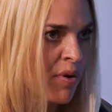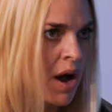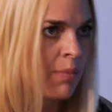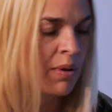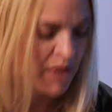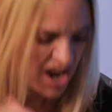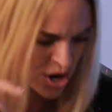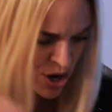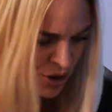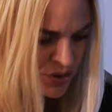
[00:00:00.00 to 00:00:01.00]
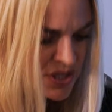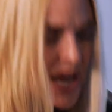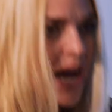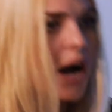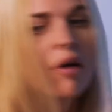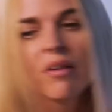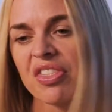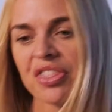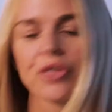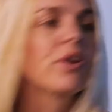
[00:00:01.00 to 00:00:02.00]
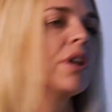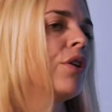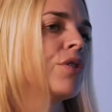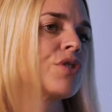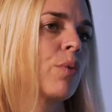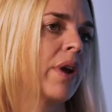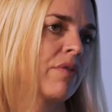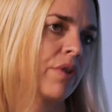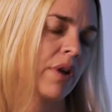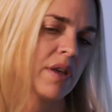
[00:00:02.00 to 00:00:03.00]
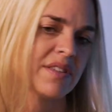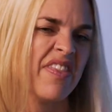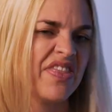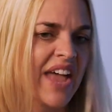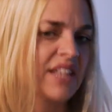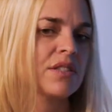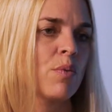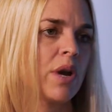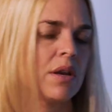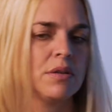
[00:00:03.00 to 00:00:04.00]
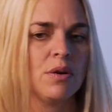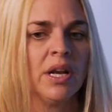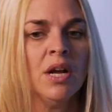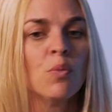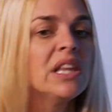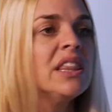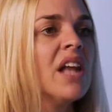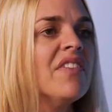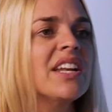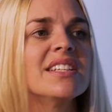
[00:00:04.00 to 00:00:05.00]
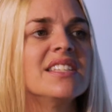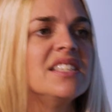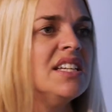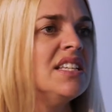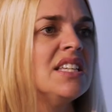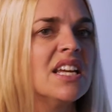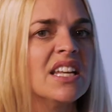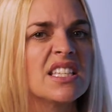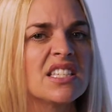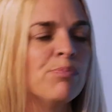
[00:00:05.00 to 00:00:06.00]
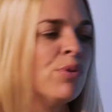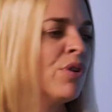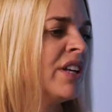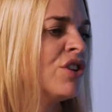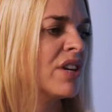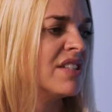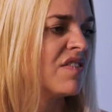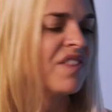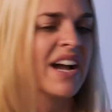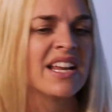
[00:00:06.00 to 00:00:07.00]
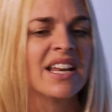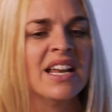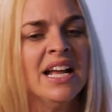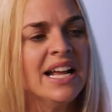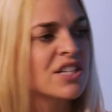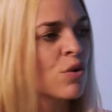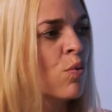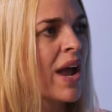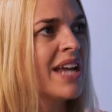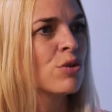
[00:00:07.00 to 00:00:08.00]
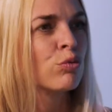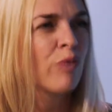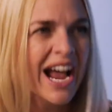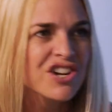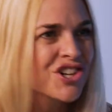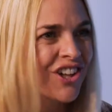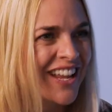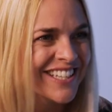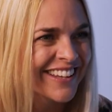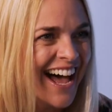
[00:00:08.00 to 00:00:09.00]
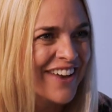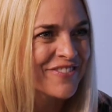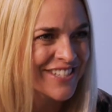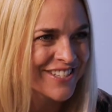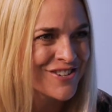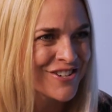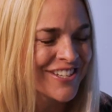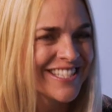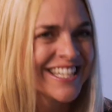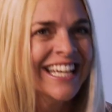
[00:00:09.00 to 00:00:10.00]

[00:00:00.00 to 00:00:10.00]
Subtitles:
problem, nose down, 30 years or whatever it is, and that's the way to do it. We love it because it's easy and it's simple and you can define it, and it's a way to rationalize a lot of decisions.